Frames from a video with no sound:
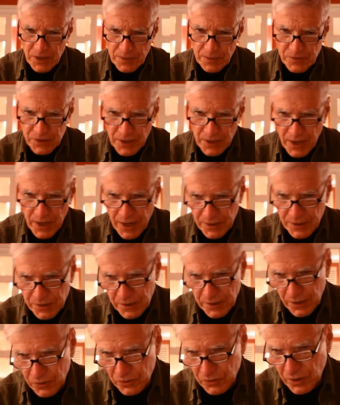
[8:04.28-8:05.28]
the acting
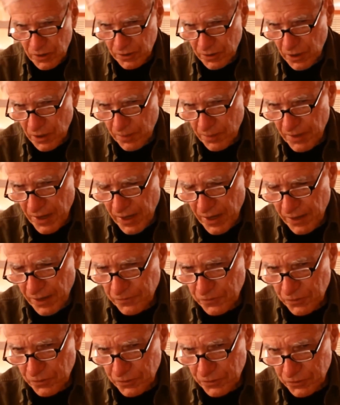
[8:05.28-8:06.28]
out can come after
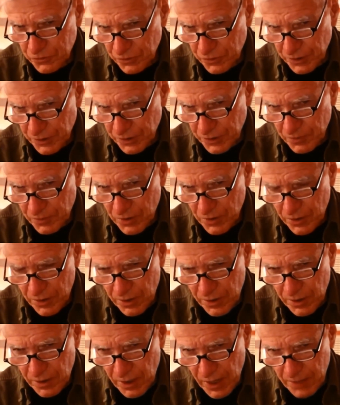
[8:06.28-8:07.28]
the dream
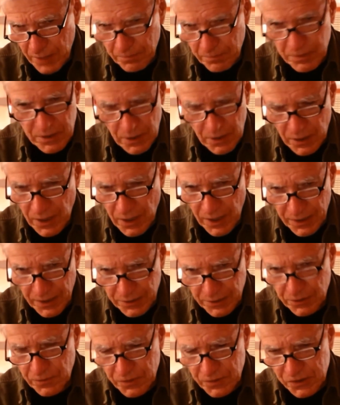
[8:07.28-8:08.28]
and be a kind
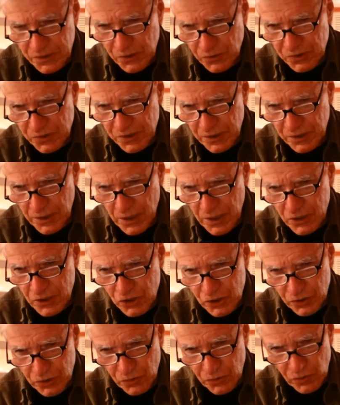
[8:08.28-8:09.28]
of
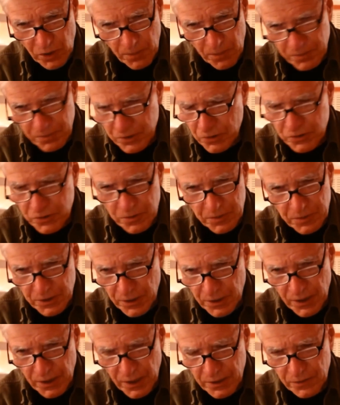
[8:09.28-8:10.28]
association or appear to be a
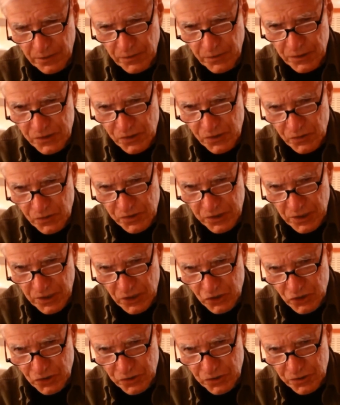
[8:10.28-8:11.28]
kind of an
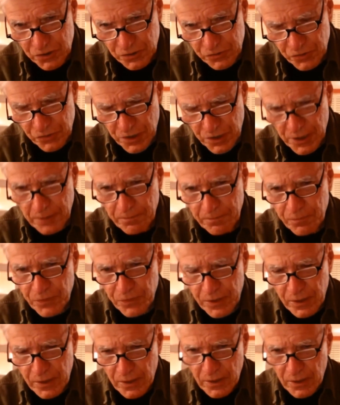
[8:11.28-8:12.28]
association to the dream.
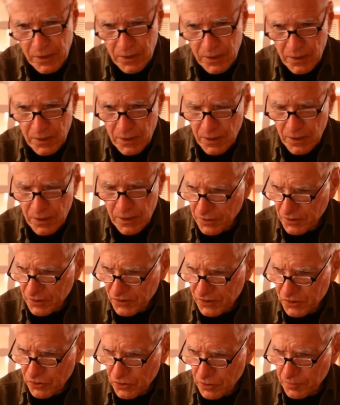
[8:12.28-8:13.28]
I think
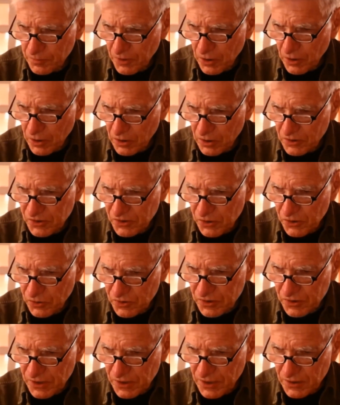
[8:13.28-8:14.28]
Sterba also
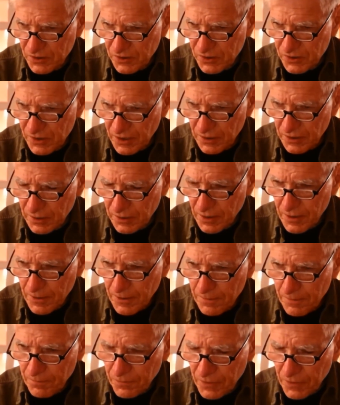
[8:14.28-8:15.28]
says that
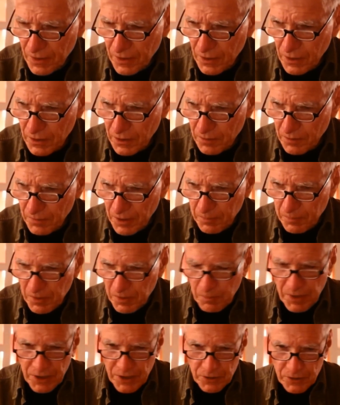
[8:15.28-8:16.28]
uh, it might be
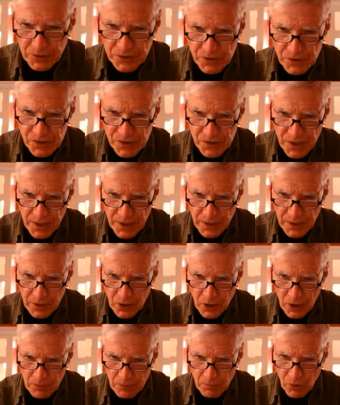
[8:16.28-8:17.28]
better to say
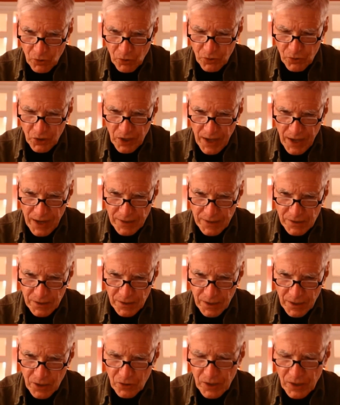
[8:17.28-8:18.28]
that both the acting
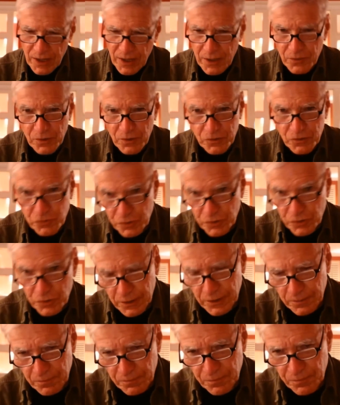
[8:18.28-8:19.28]
out and the dream